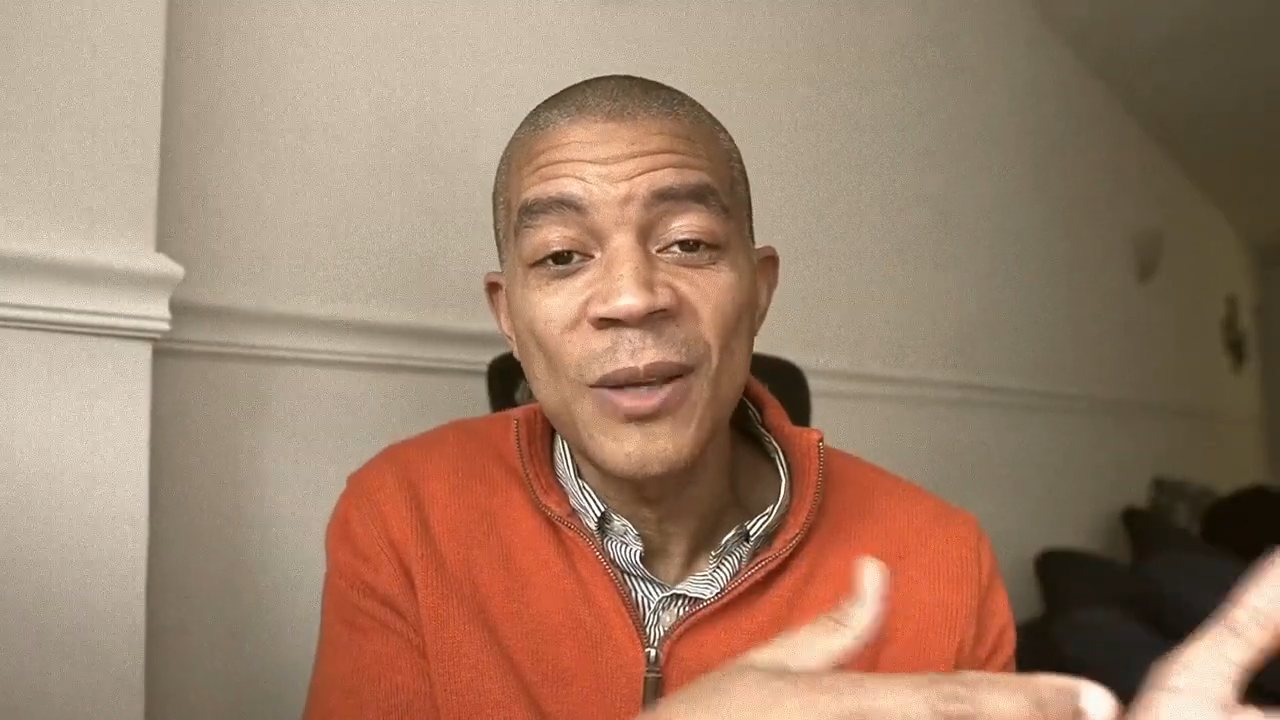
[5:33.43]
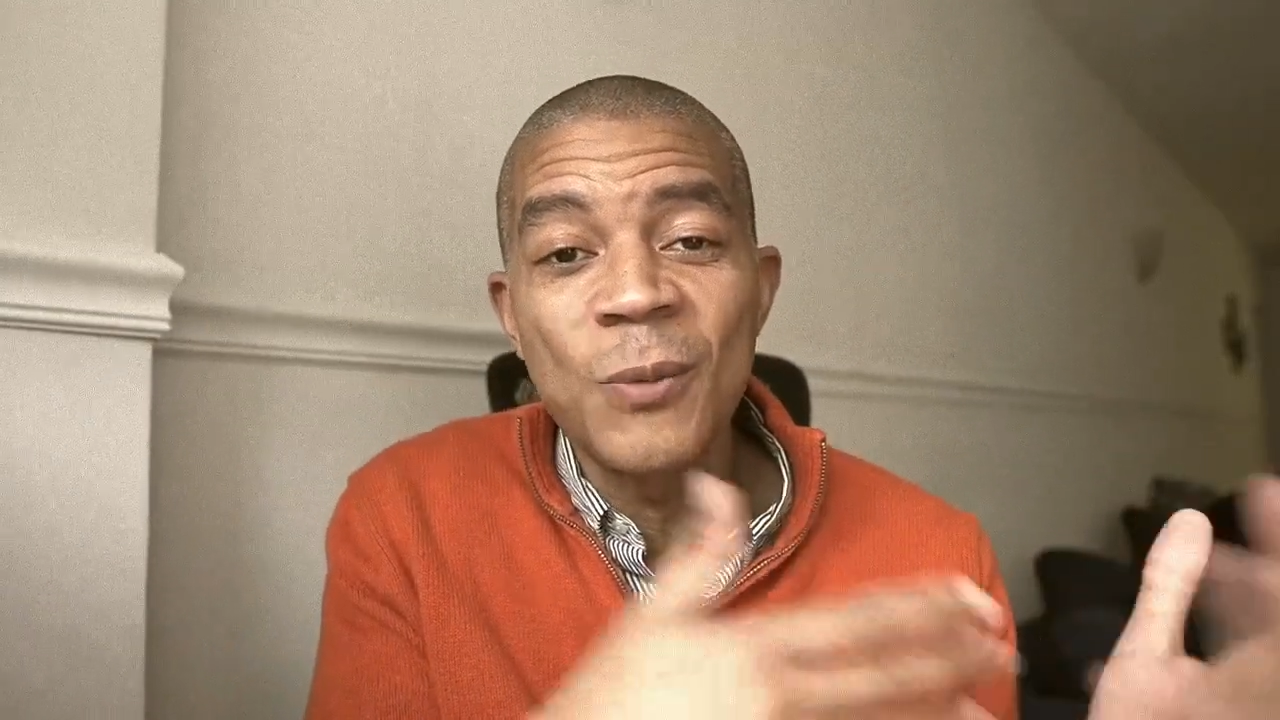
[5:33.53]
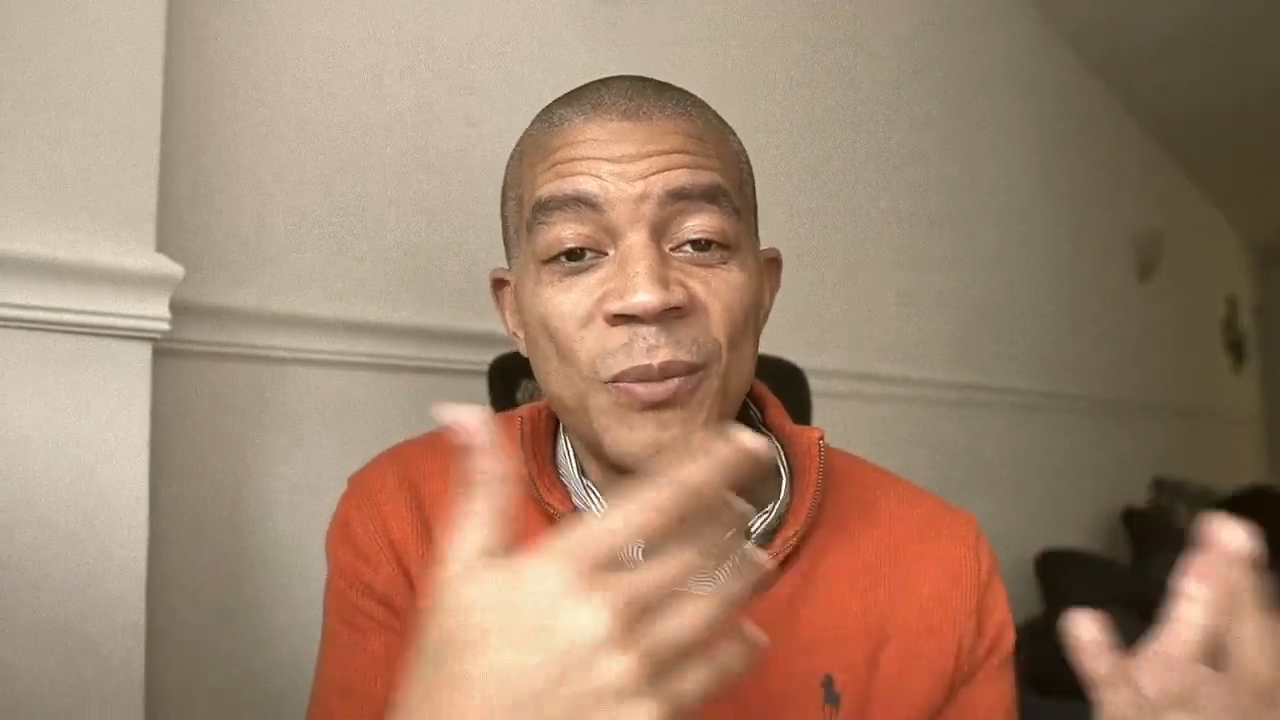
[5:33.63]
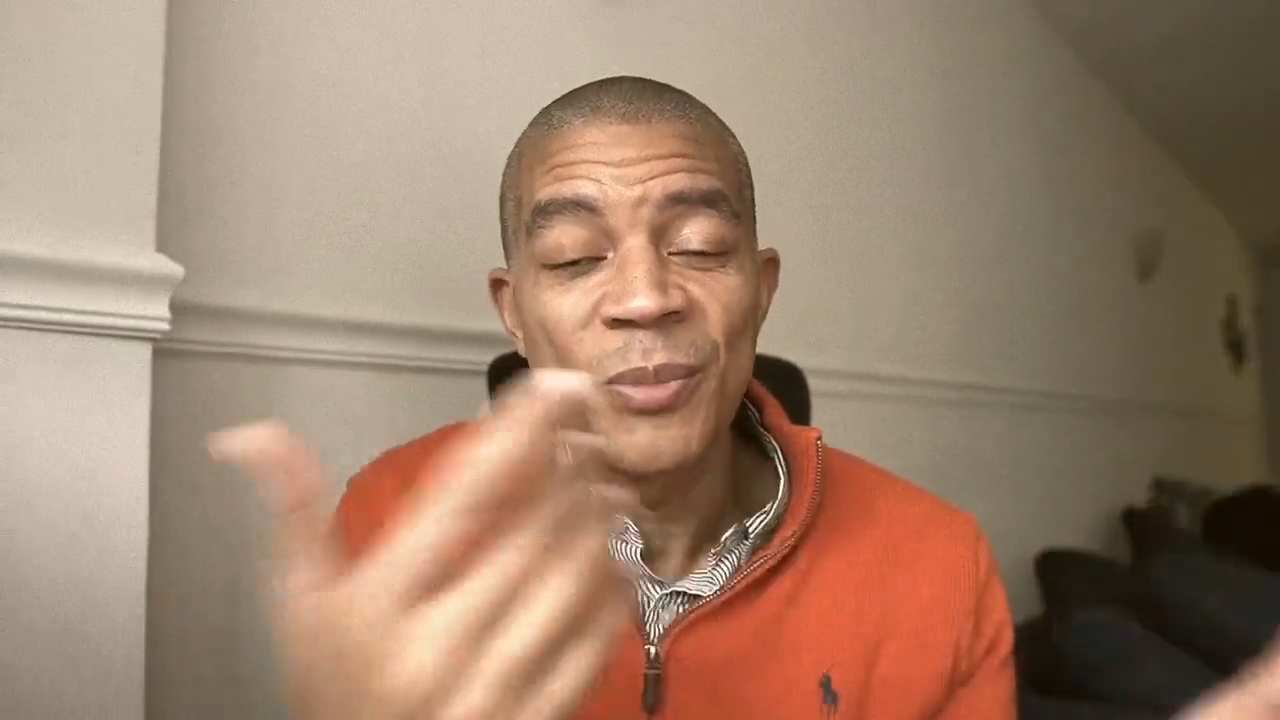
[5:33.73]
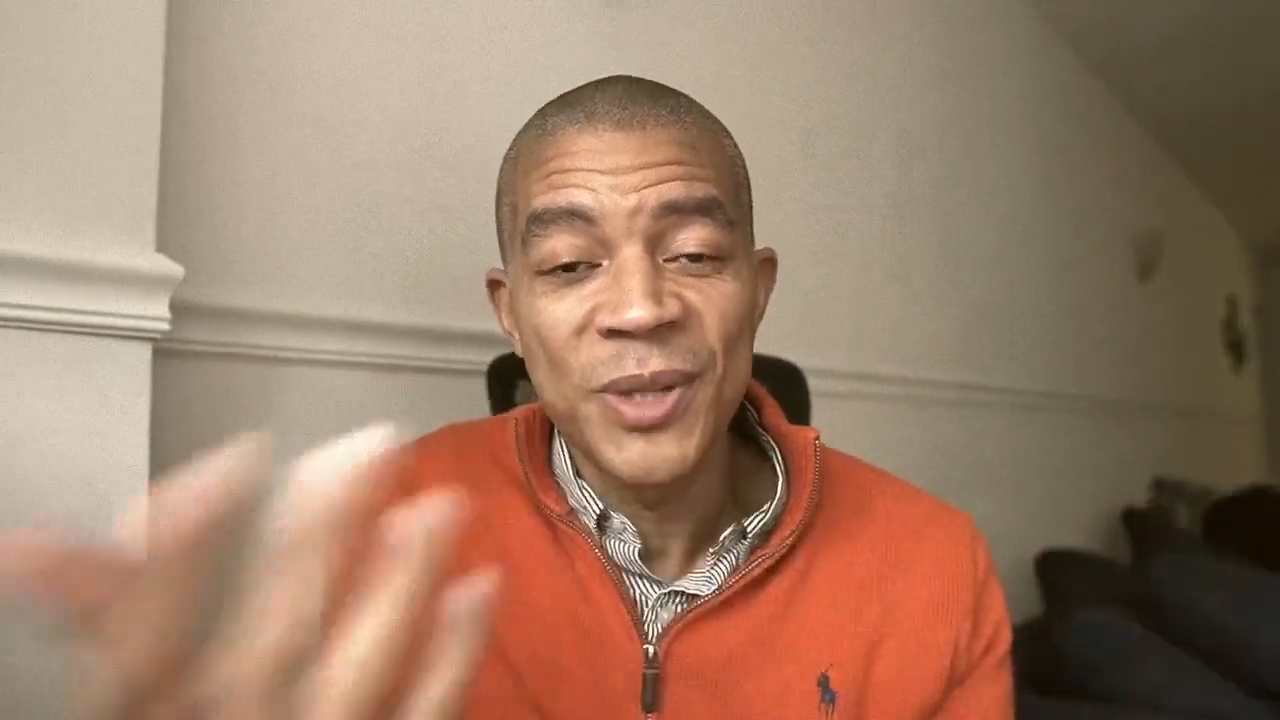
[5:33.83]

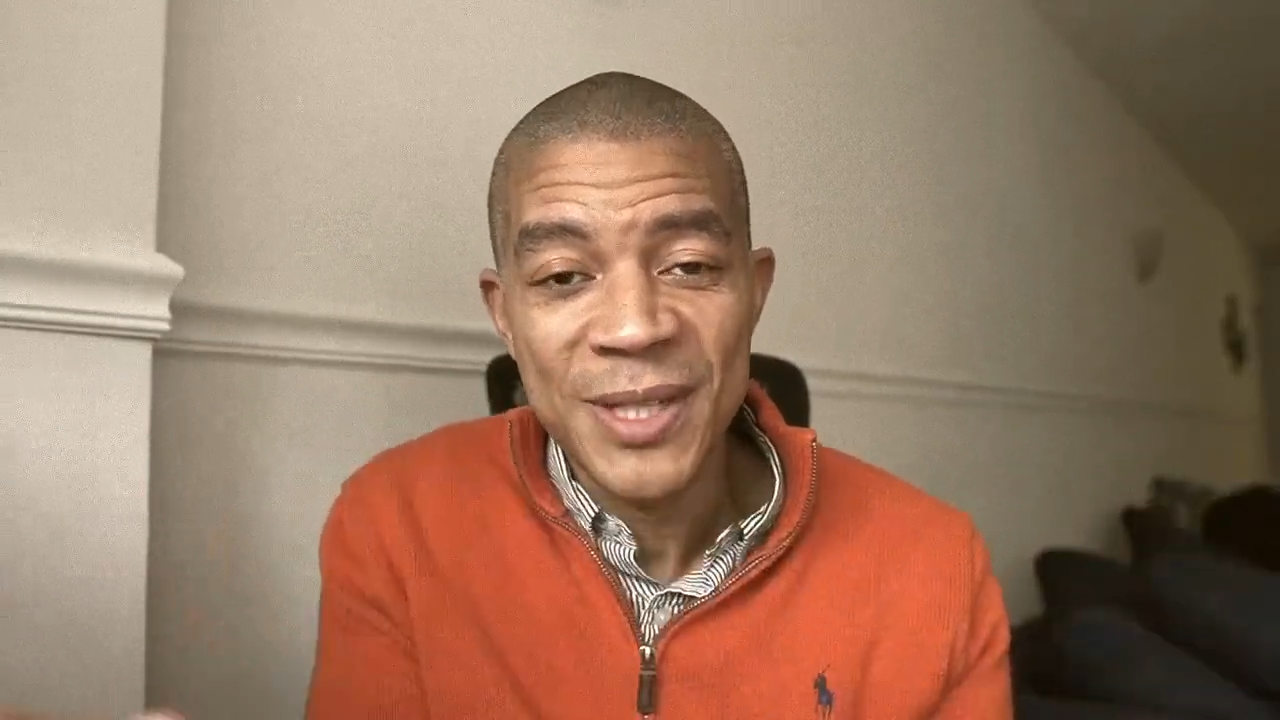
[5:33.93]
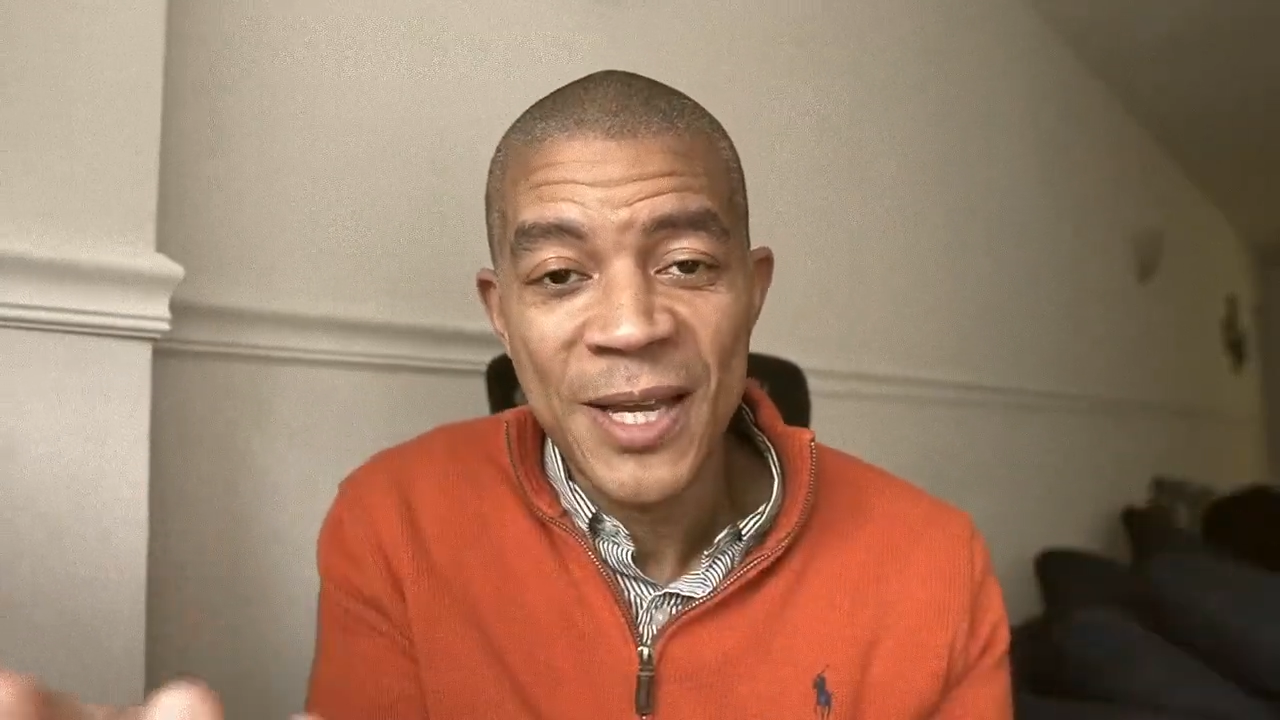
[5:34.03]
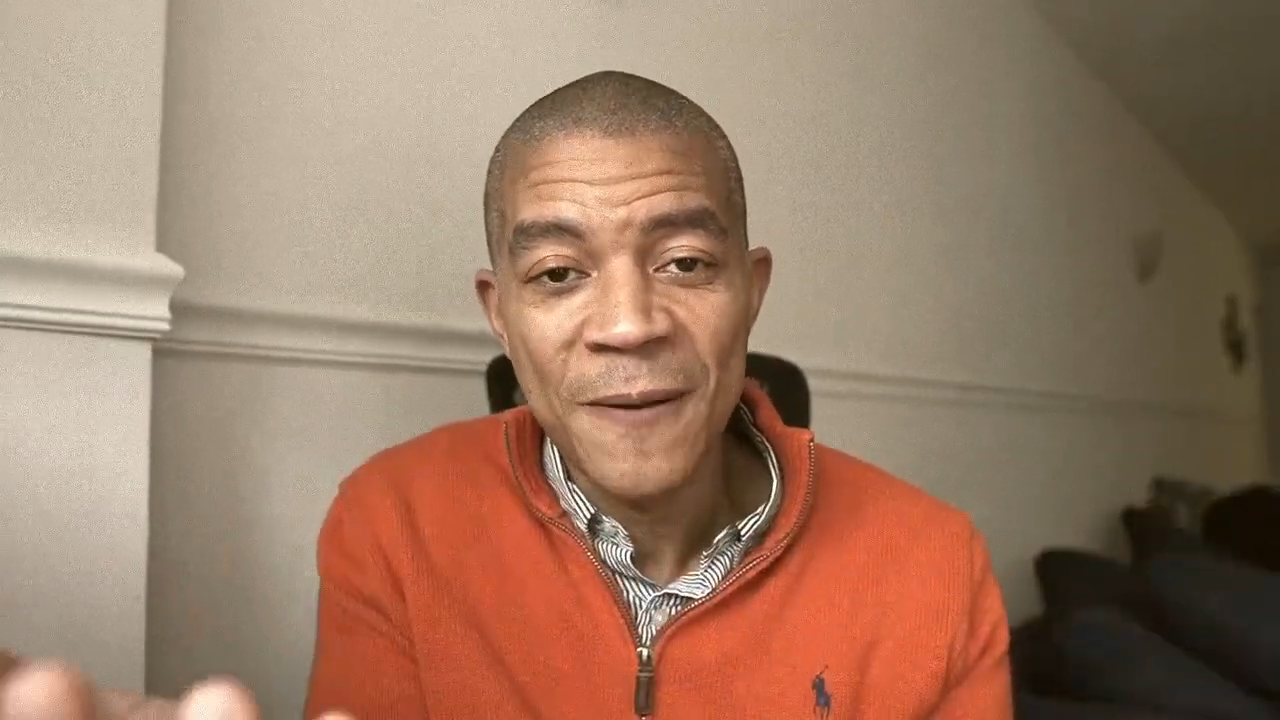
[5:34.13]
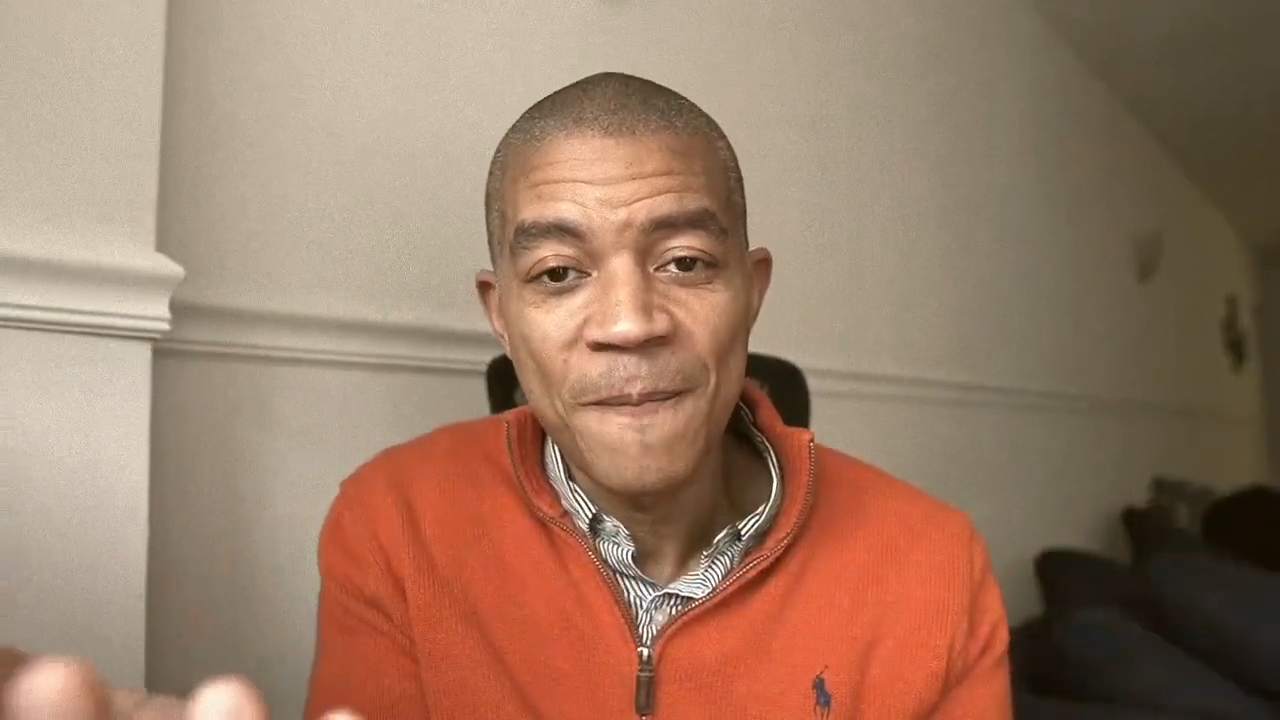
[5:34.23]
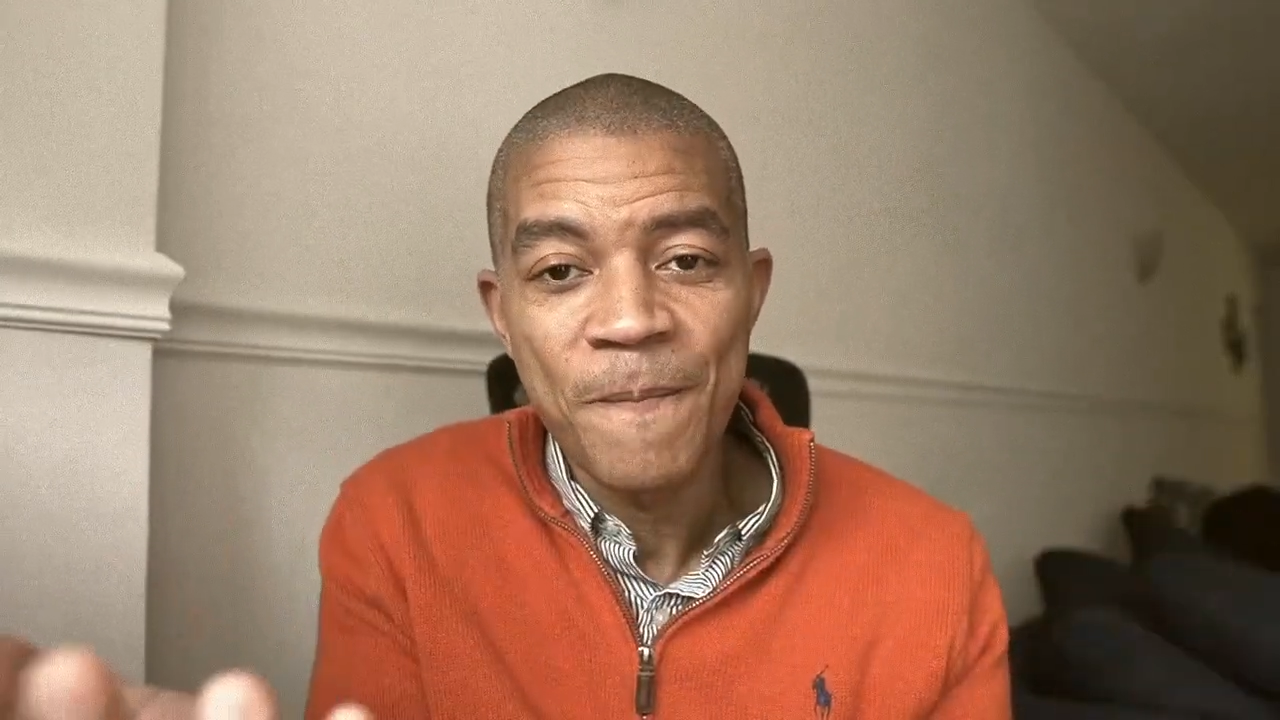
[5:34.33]
would
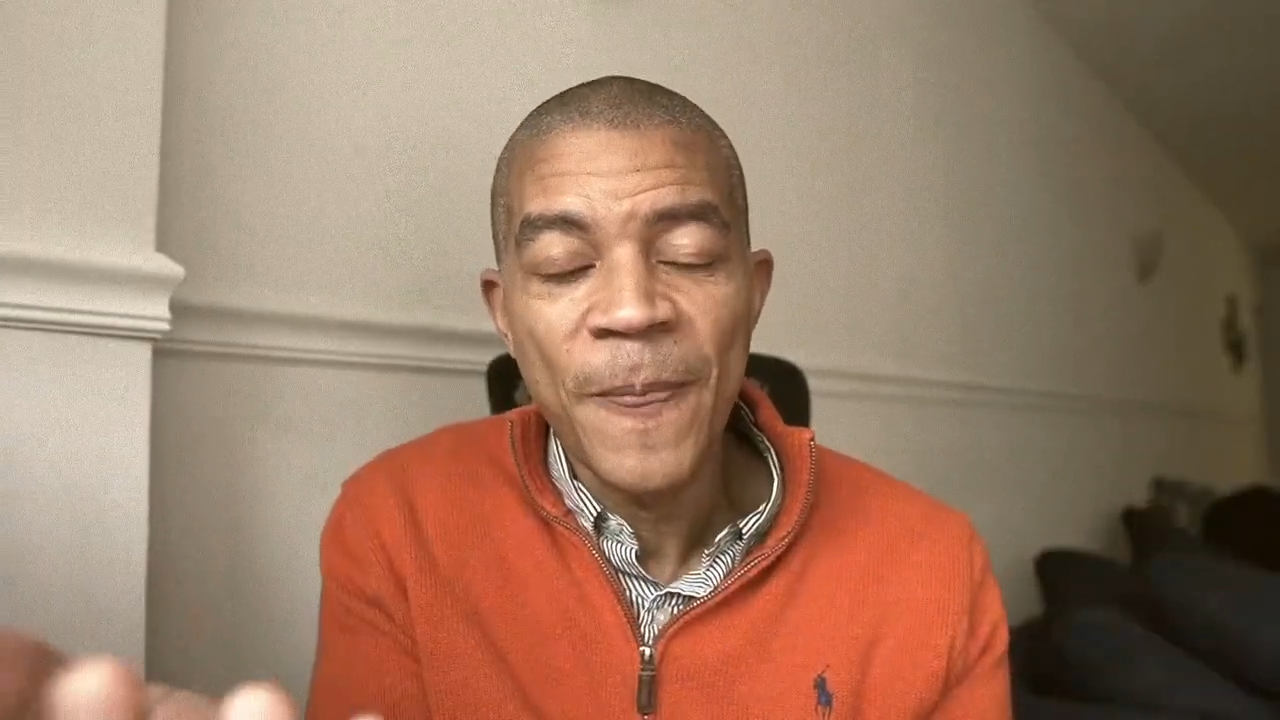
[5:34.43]
present.